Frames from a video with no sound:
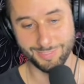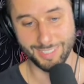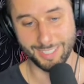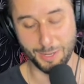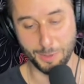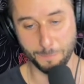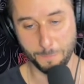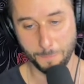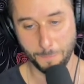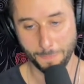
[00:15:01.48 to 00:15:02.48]
I
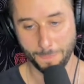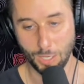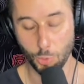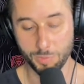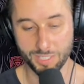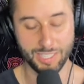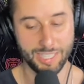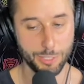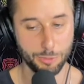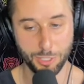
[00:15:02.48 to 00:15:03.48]
hope this
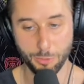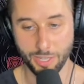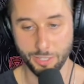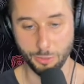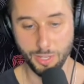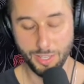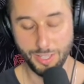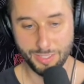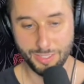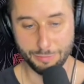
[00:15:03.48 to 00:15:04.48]
lands with you. I know
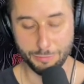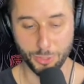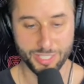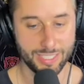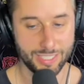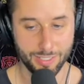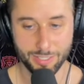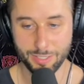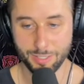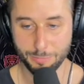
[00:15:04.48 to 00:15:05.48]
If you're listening to
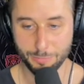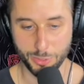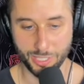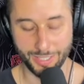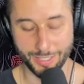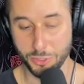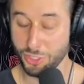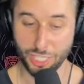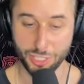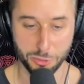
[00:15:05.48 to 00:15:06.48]
this, most likely there's a
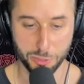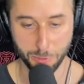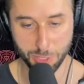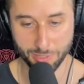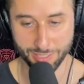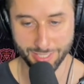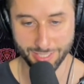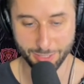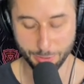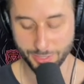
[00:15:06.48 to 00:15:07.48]
chance you're supposed to be
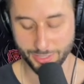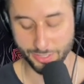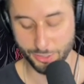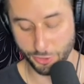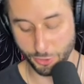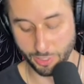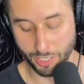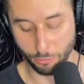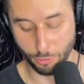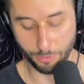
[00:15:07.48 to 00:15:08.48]
listening to it. That's just the way I
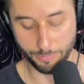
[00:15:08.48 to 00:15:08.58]
roll.